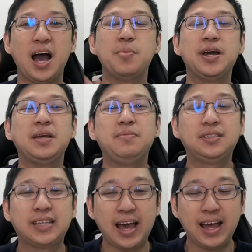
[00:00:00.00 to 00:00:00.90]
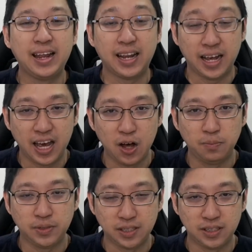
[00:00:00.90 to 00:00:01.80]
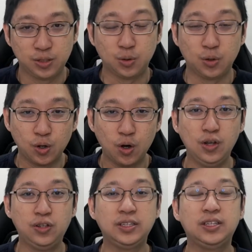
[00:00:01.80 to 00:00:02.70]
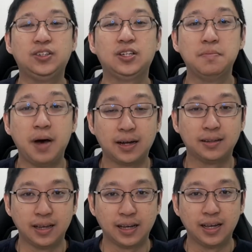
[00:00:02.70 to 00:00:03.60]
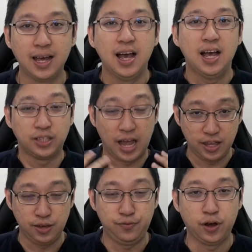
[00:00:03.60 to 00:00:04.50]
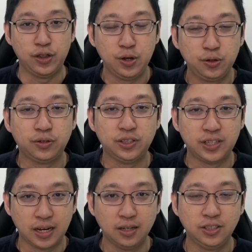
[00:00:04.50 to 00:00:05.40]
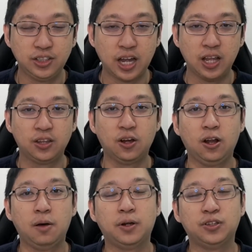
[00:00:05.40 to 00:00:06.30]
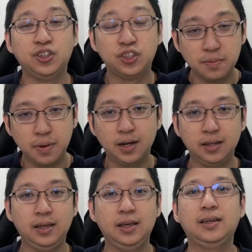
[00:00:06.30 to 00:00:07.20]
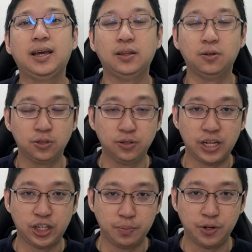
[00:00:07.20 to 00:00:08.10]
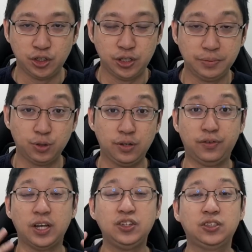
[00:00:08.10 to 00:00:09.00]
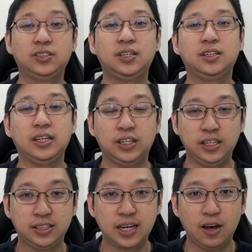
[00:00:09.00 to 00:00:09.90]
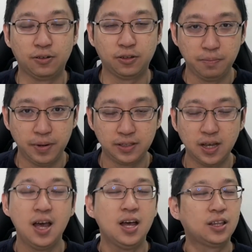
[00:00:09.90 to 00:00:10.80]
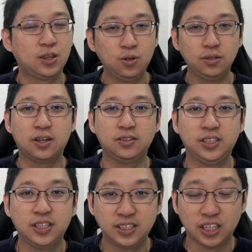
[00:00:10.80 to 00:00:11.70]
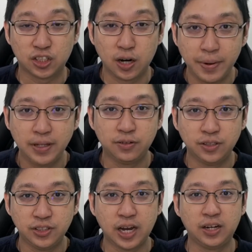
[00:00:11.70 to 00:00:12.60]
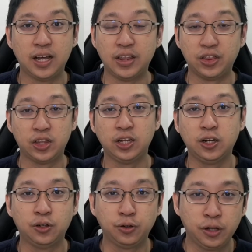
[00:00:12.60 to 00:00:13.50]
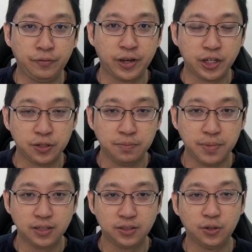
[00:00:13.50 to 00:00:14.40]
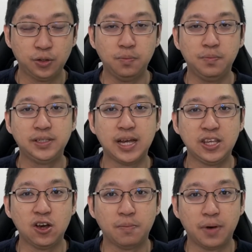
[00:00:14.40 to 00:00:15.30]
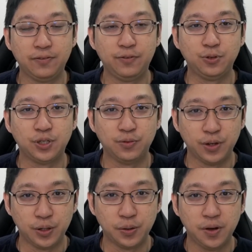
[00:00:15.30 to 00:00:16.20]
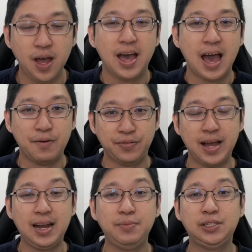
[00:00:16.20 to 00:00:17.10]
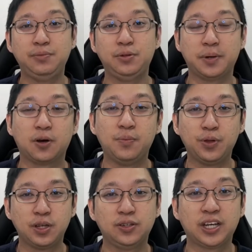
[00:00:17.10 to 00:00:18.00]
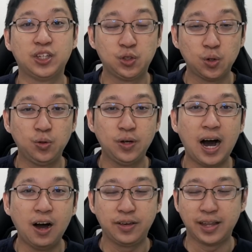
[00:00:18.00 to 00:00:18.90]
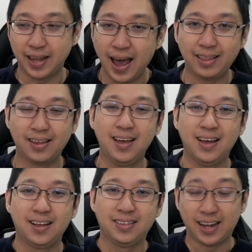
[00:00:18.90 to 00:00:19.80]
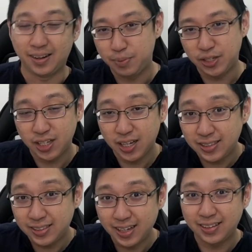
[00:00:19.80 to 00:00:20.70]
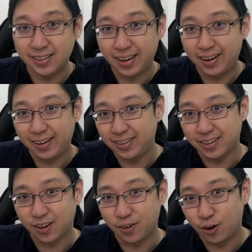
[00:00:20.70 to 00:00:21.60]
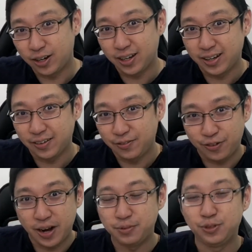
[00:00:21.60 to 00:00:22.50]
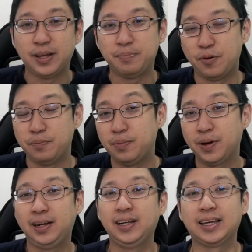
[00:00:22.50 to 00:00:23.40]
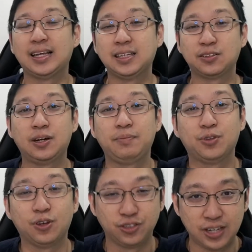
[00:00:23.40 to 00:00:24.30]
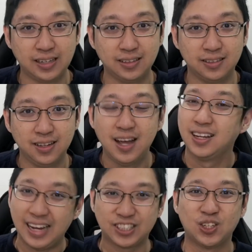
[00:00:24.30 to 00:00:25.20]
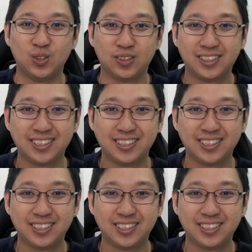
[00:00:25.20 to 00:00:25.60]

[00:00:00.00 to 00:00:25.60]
Hi, my name is Ken and I help businesses to grow using digital marketing. And if you are new to this channel talks a lot about digital marketing and also in entrepreneurship. So if you're interested in these kind of topics, do consider subscribing to this channel and turn on the notification bell so you don't miss any of my future video. And with that, let me jump into my computer so I can show you how you can add that picture inside there in the corner frame so that when people click, they can subscribe to your channel. Let's go.